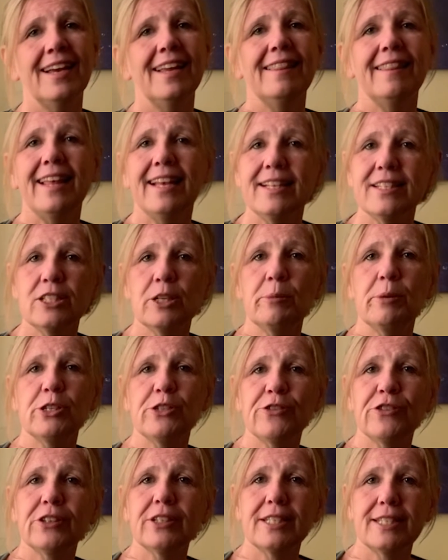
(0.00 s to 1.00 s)
Thanks so much
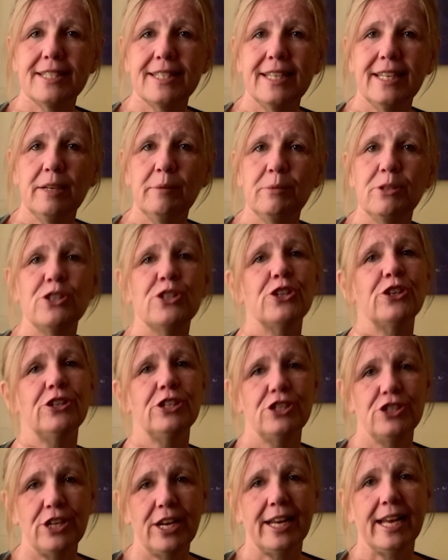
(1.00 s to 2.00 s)
for listening. Be sure to
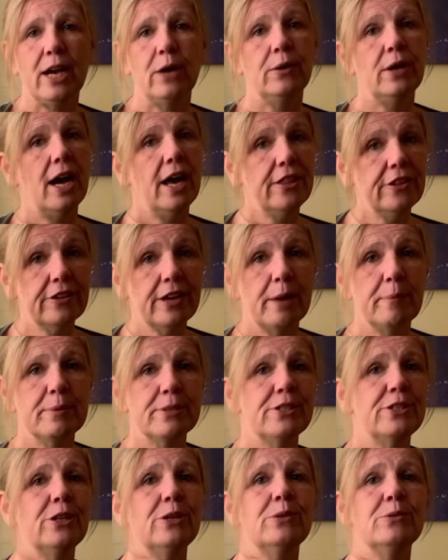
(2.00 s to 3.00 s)
check out other
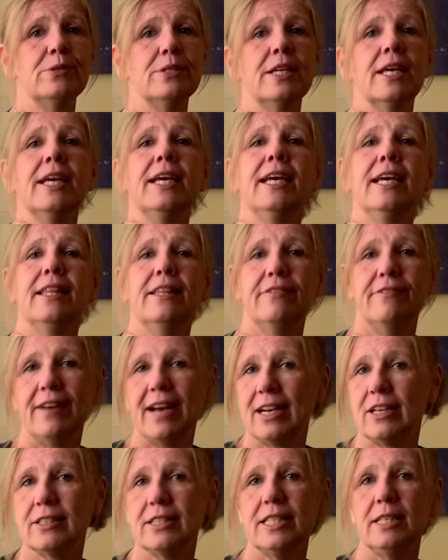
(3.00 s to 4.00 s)
episodes in the
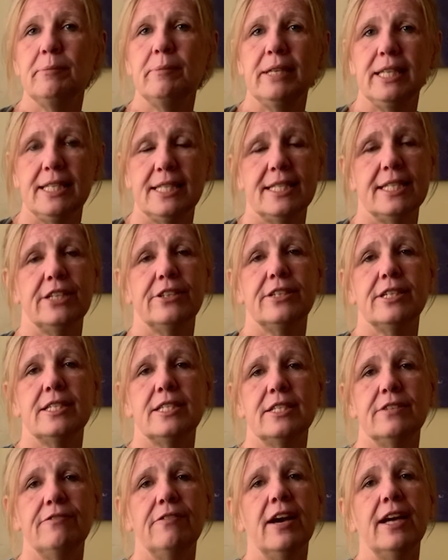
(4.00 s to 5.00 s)
Faculty Miniseries
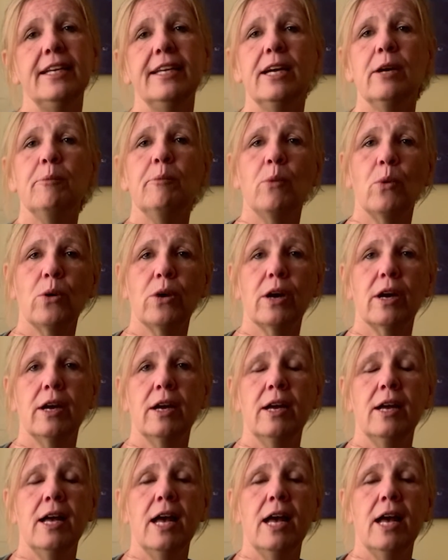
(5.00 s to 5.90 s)
to find out more